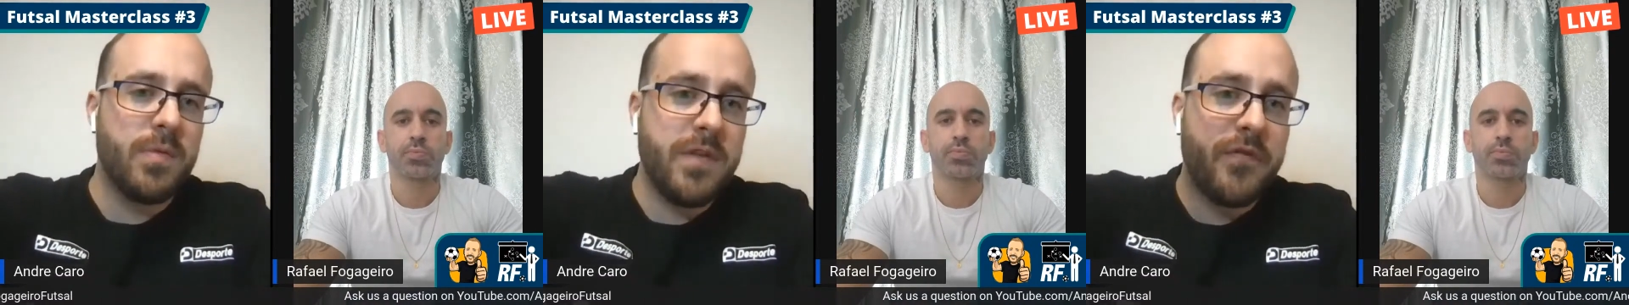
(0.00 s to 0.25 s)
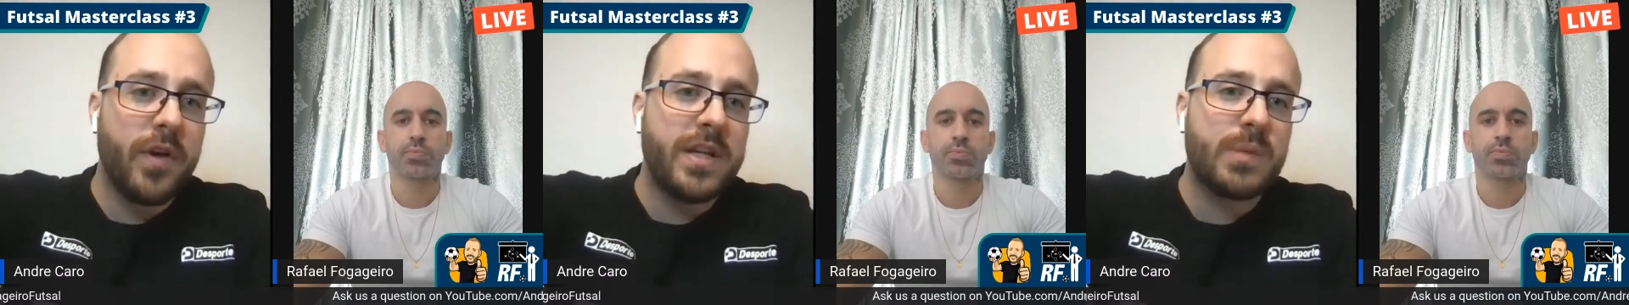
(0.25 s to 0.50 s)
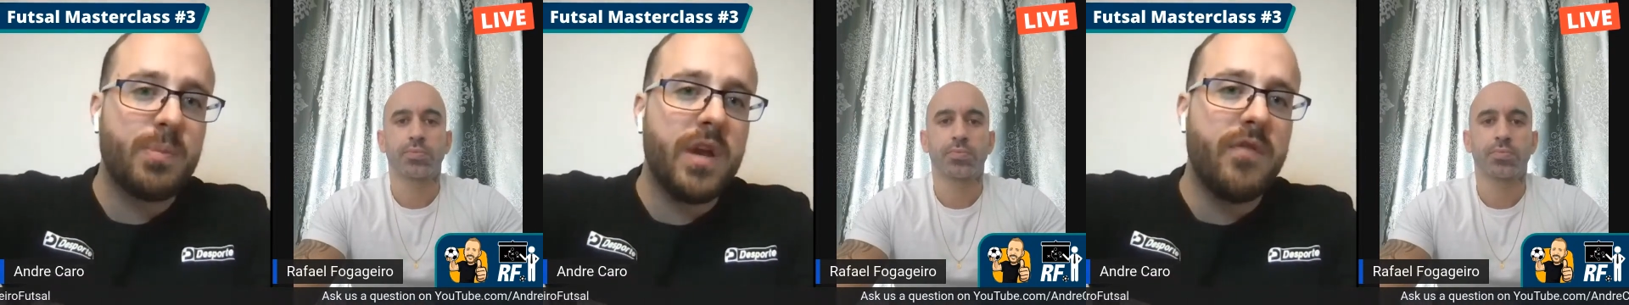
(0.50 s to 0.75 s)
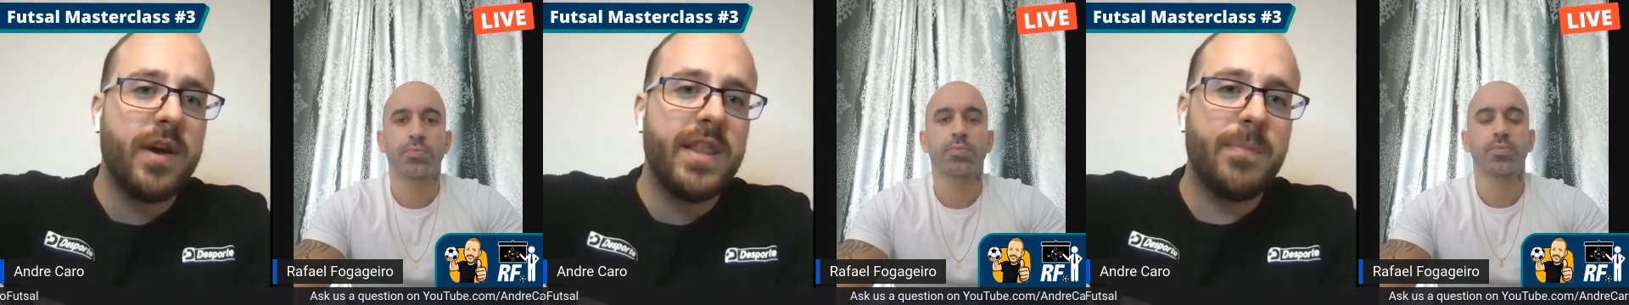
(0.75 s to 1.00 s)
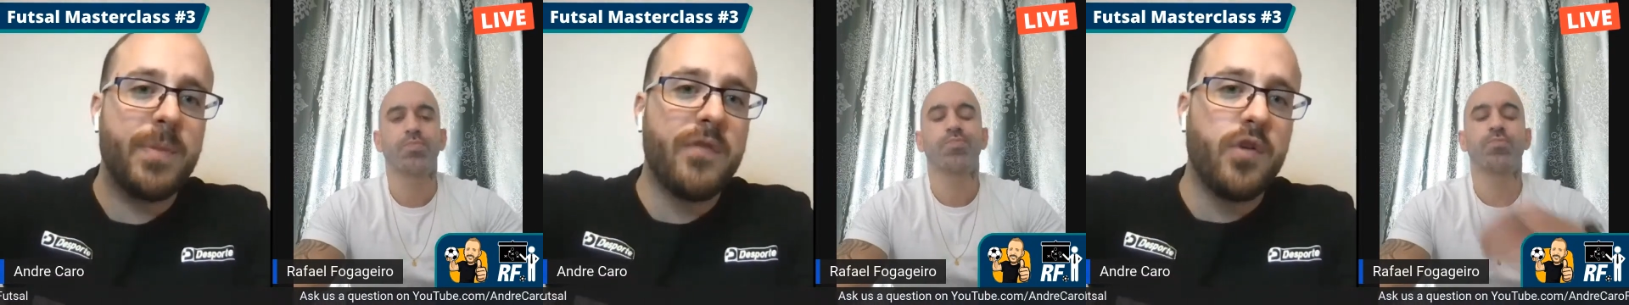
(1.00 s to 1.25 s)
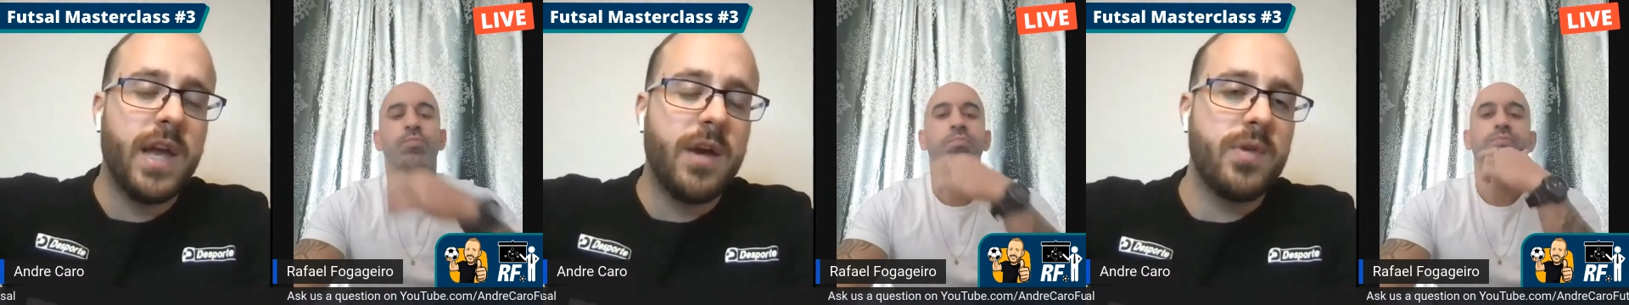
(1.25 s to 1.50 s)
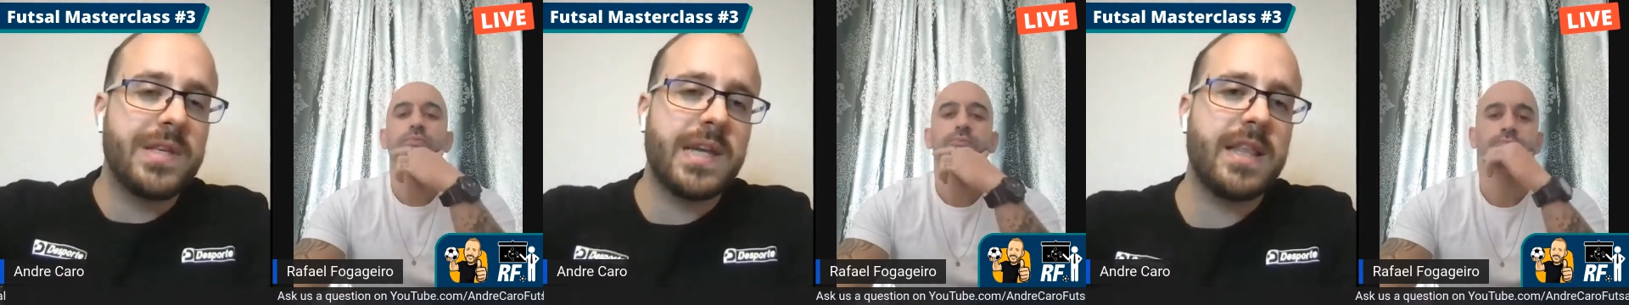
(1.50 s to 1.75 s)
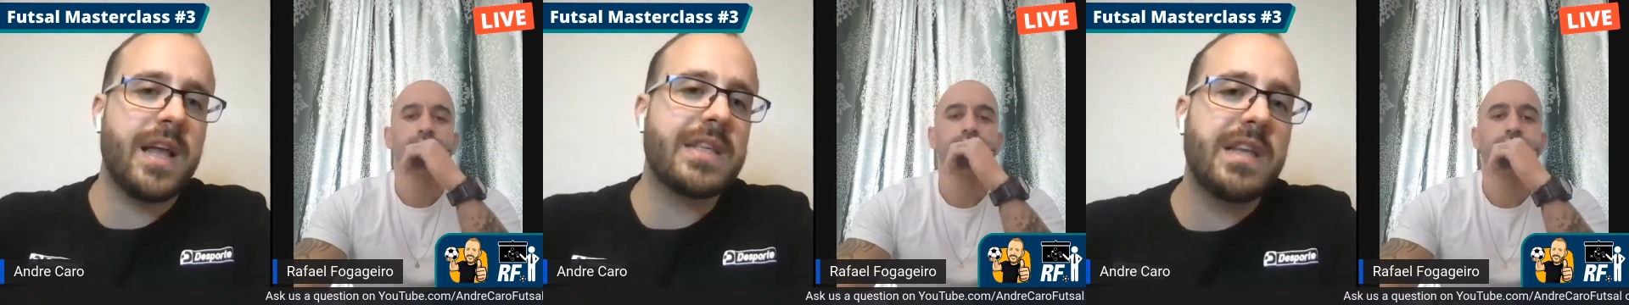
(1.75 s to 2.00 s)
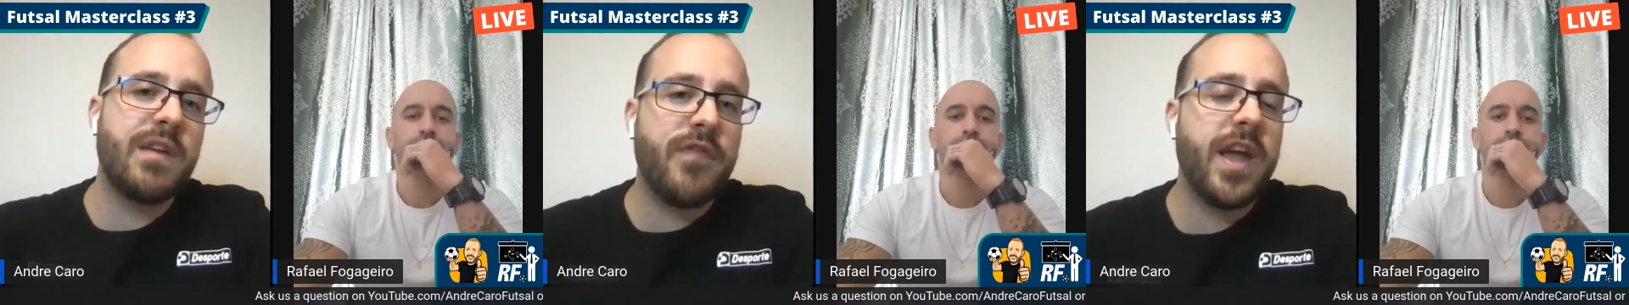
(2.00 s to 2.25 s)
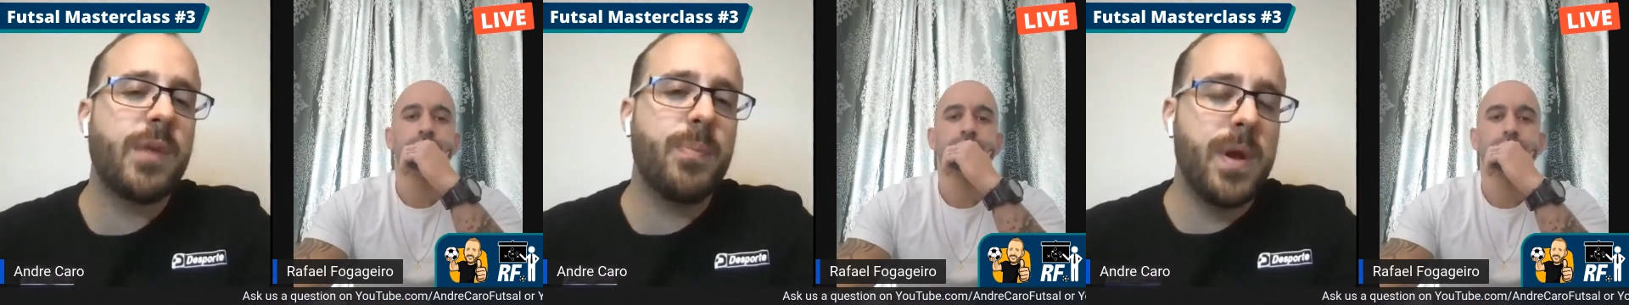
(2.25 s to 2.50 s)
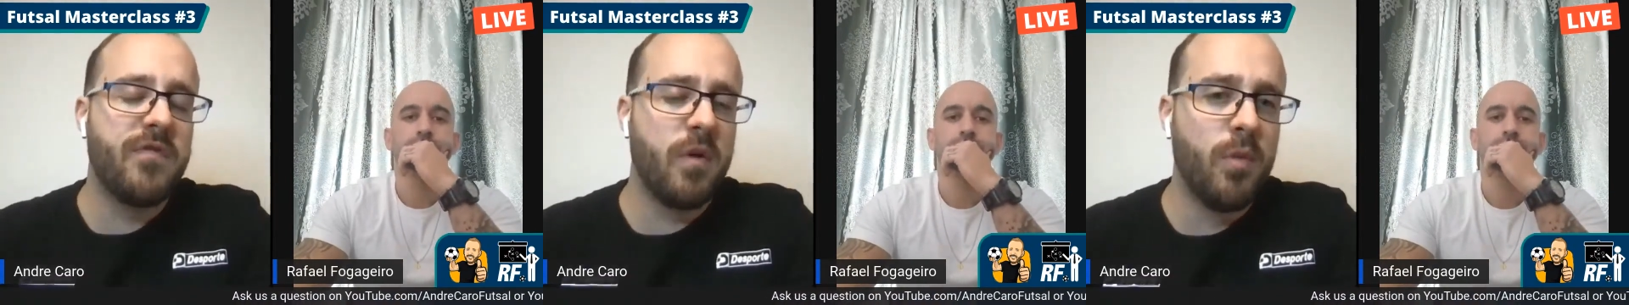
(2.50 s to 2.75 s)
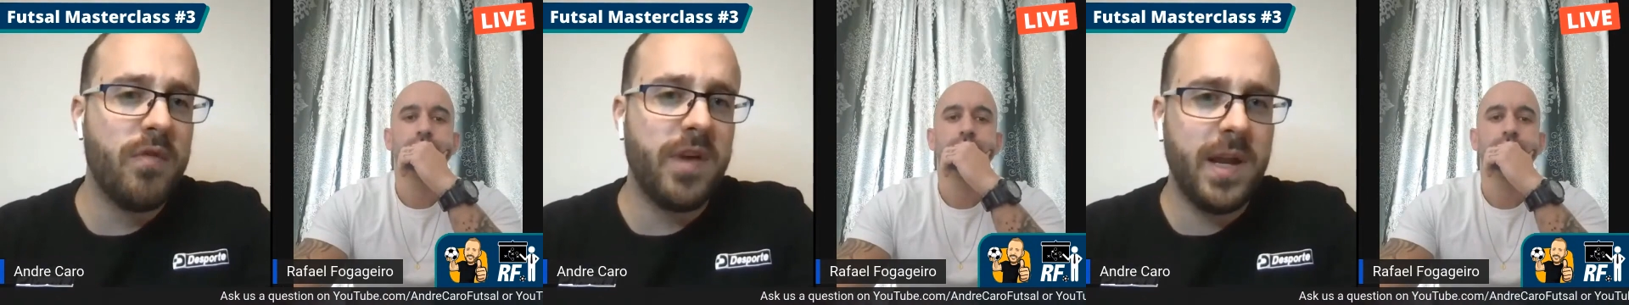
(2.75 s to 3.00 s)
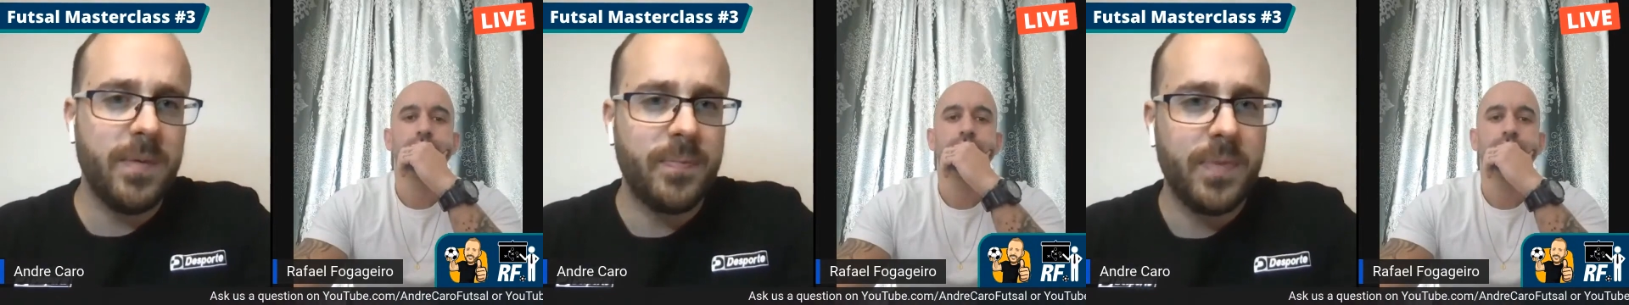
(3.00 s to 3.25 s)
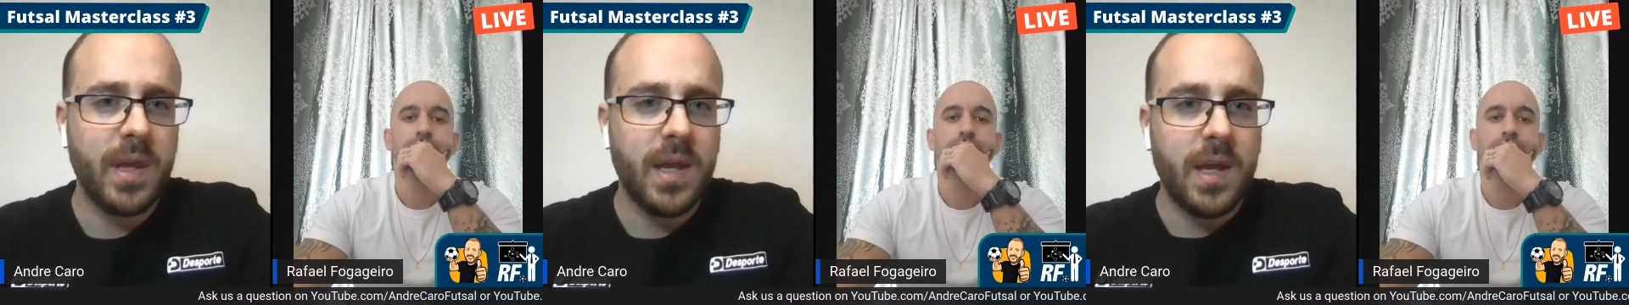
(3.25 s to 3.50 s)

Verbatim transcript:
Speaker 1: The reference people and the people that we say that it's the fake people moving.